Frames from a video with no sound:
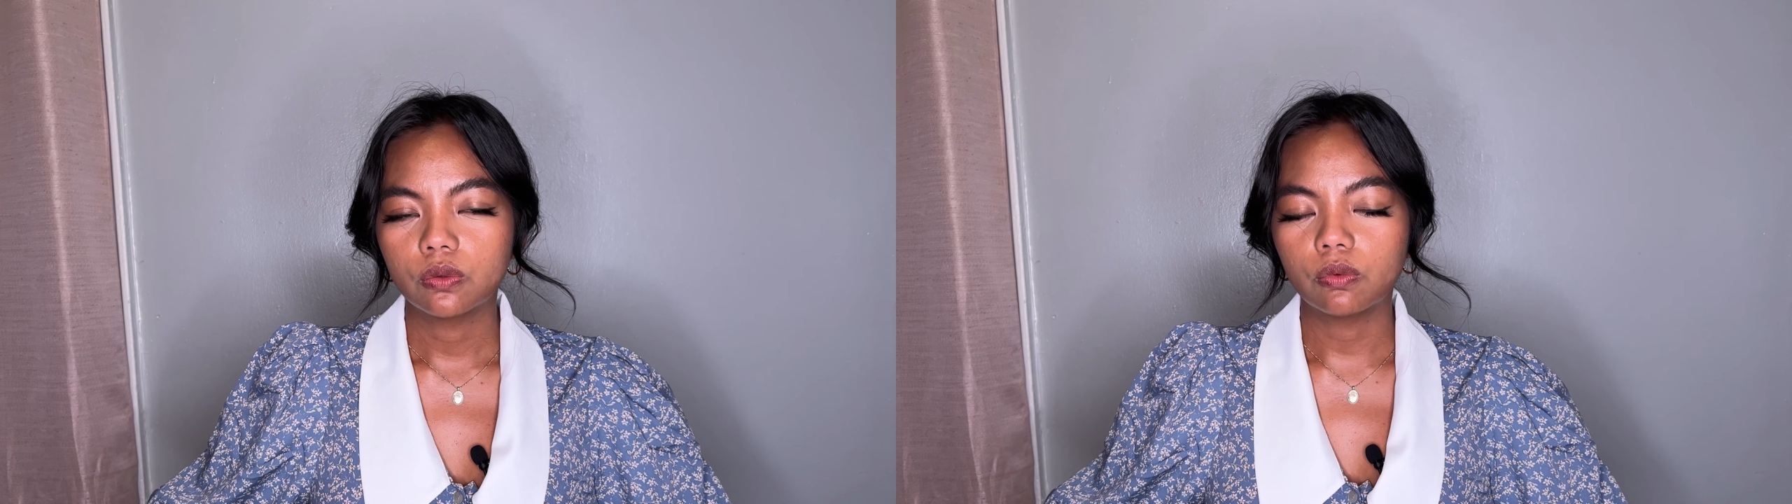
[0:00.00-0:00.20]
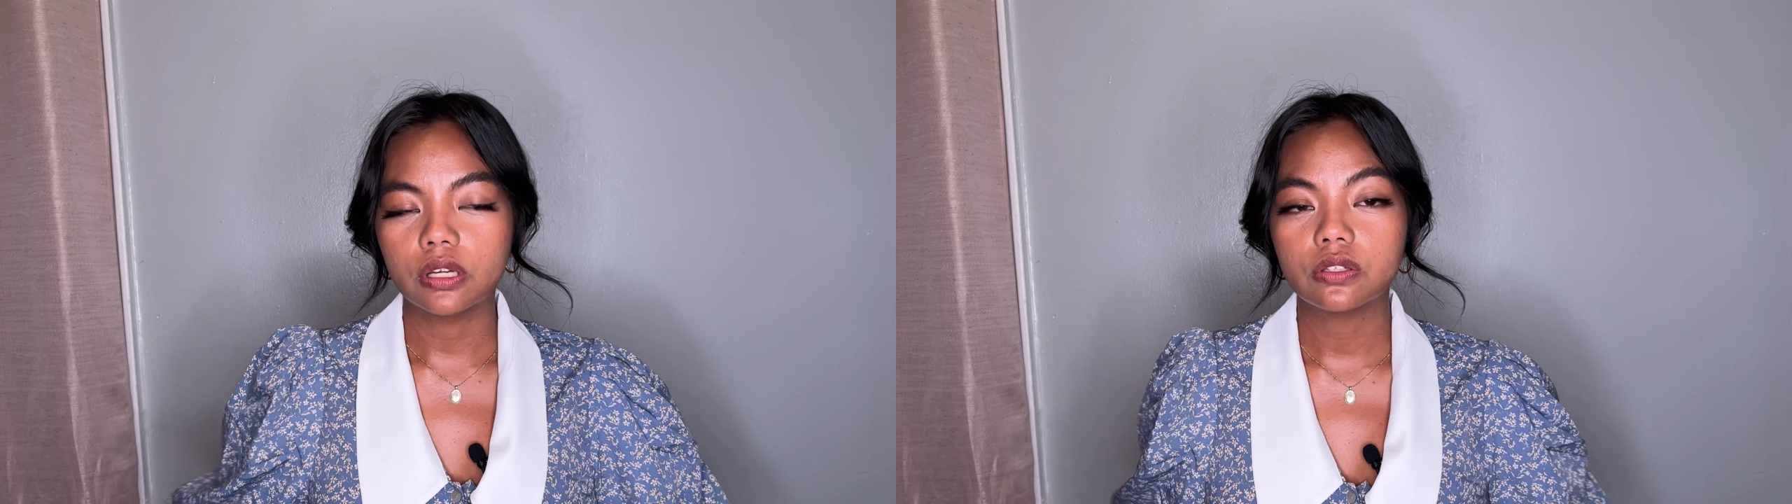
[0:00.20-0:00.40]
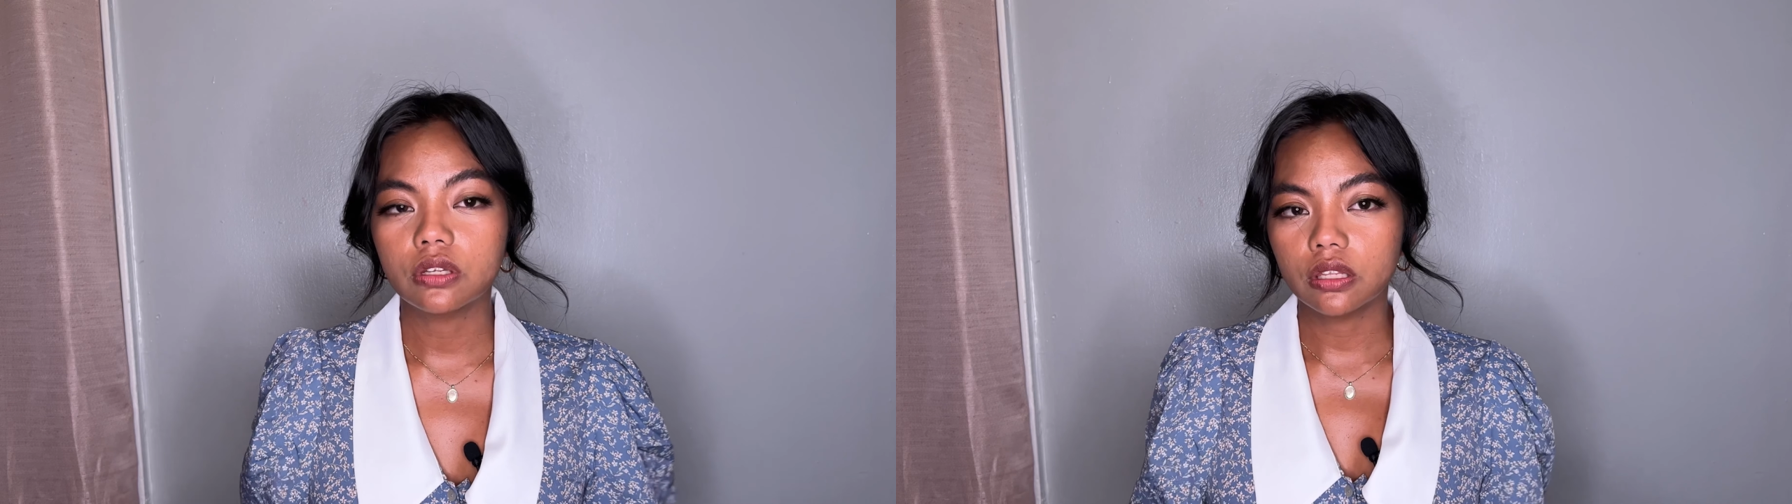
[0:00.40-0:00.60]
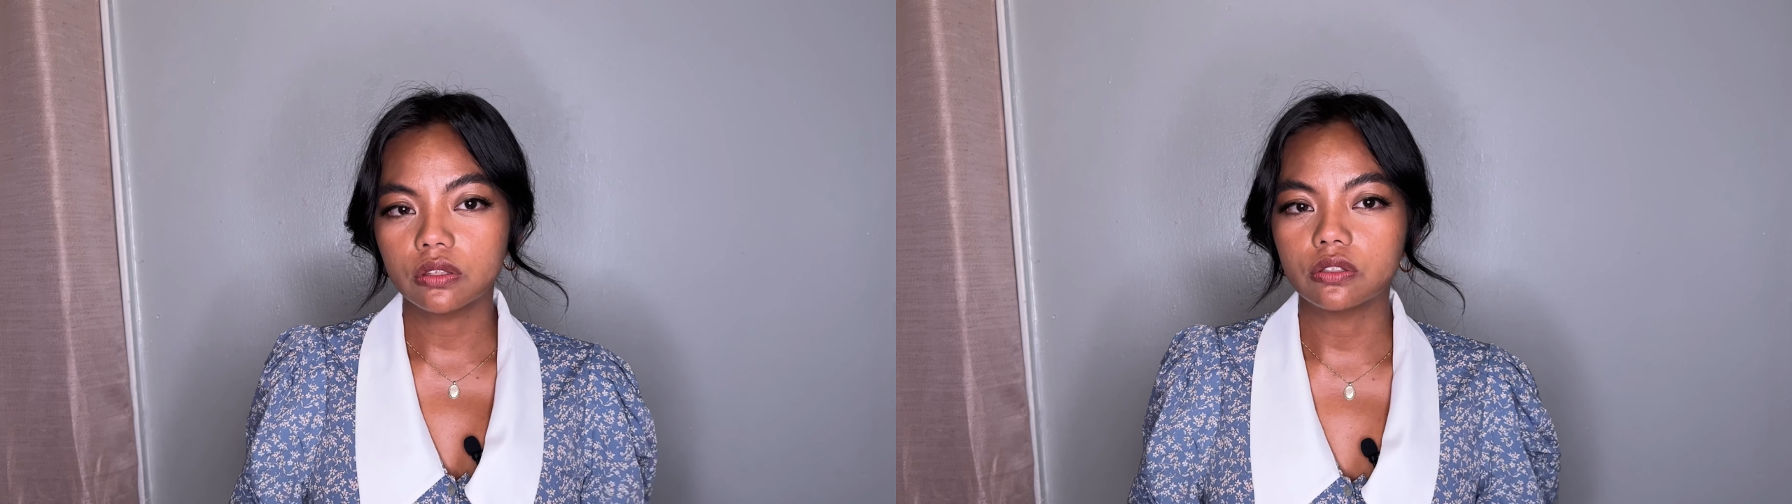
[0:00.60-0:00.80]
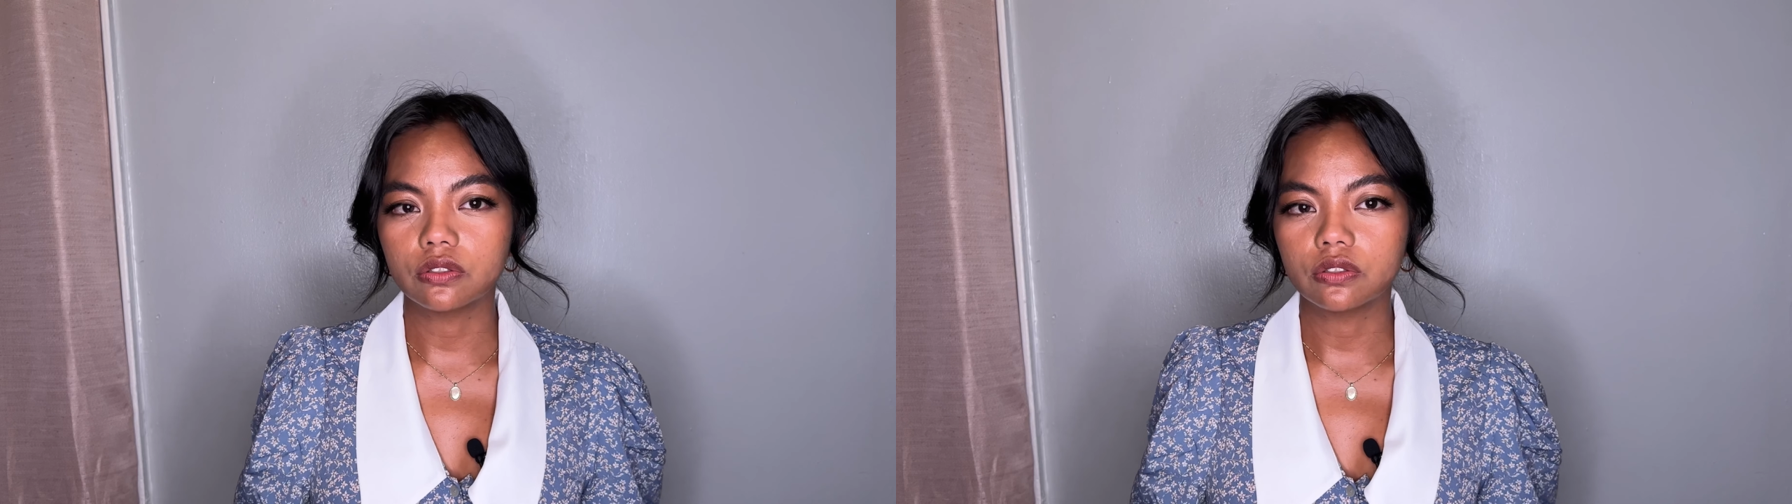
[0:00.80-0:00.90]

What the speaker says: Once you get those